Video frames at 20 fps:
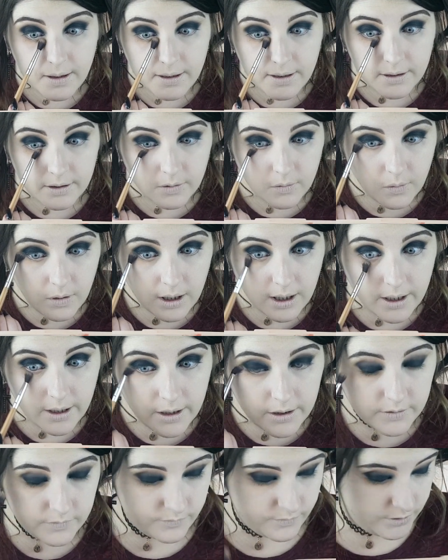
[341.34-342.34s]
and quite
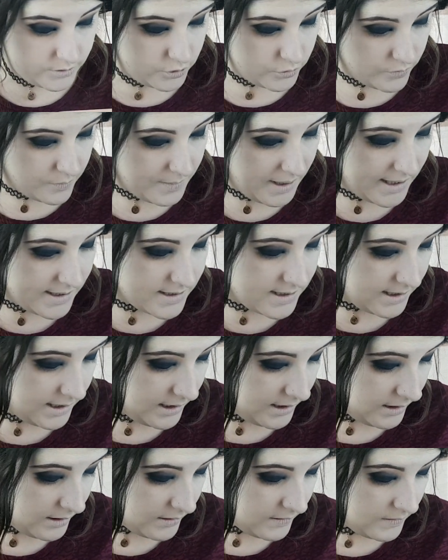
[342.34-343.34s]
over
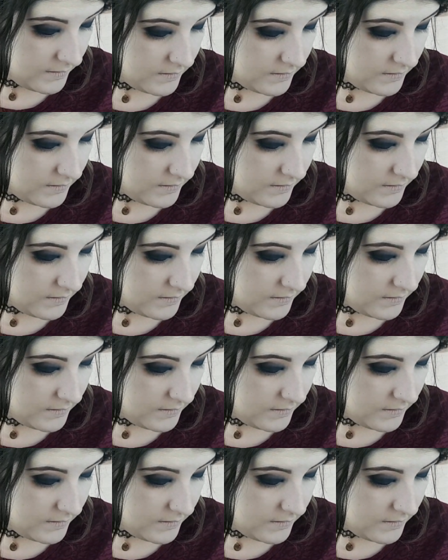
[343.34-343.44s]
dramatic.